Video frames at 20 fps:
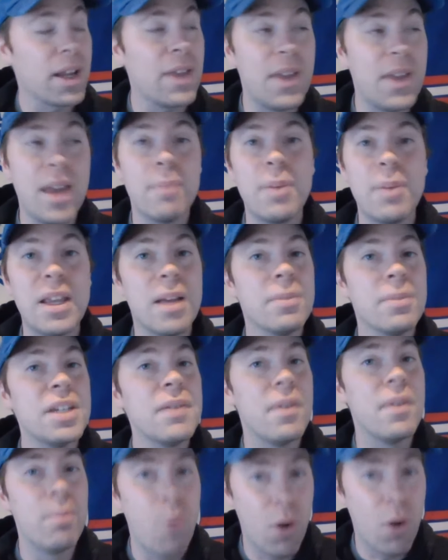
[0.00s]
And that becomes
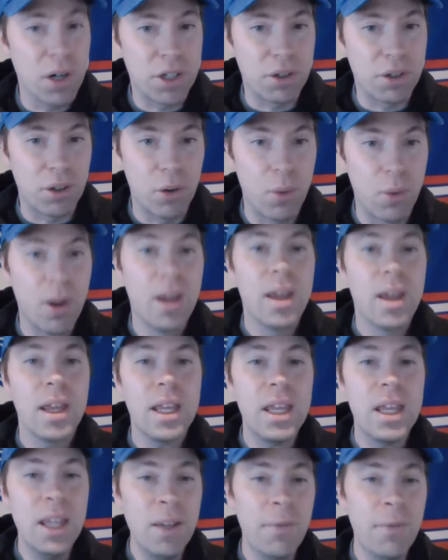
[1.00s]
even more true
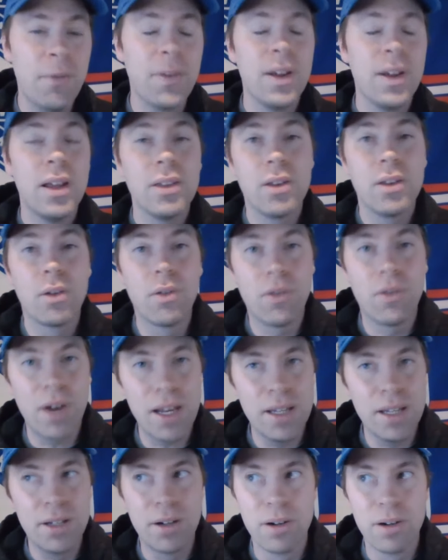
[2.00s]
if the
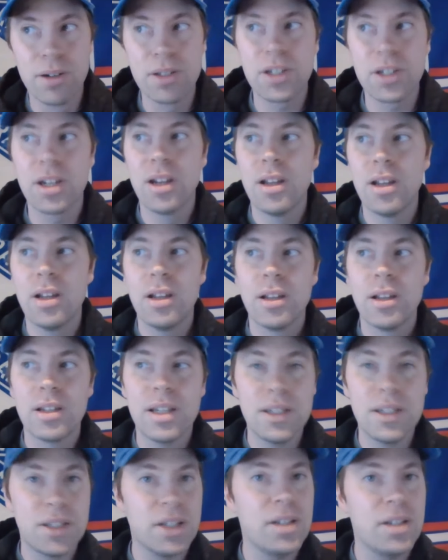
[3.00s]
Rangers
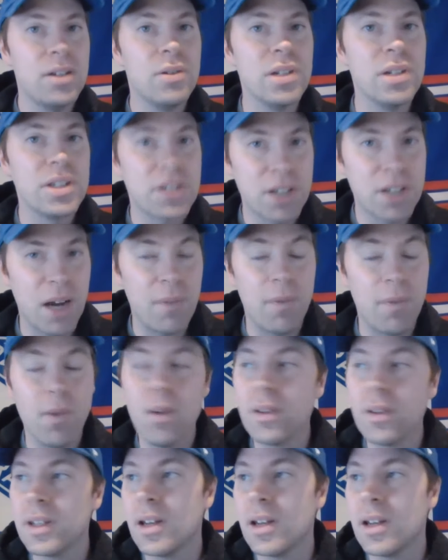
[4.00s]
continue to scuffle.